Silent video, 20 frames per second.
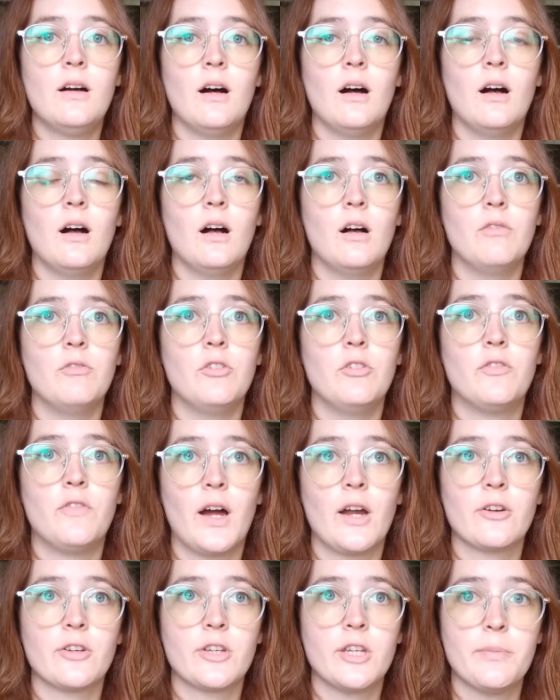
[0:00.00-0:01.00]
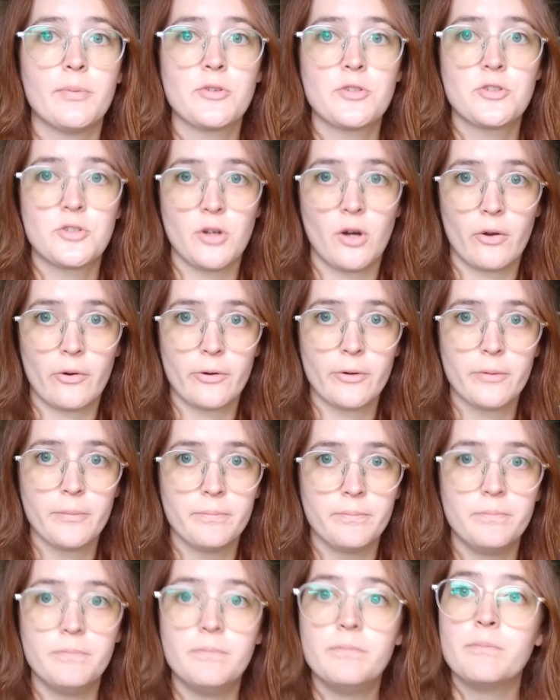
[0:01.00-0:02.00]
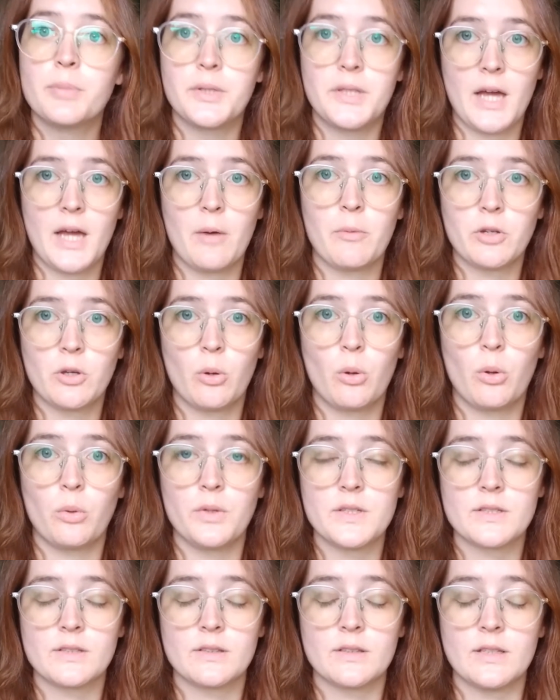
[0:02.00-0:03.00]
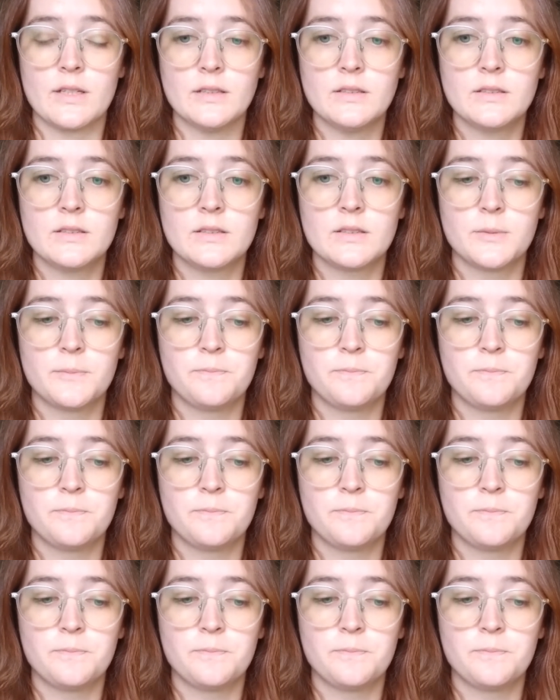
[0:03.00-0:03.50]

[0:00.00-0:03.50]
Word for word: of The Firekeeper's Daughter, but that would go on this list.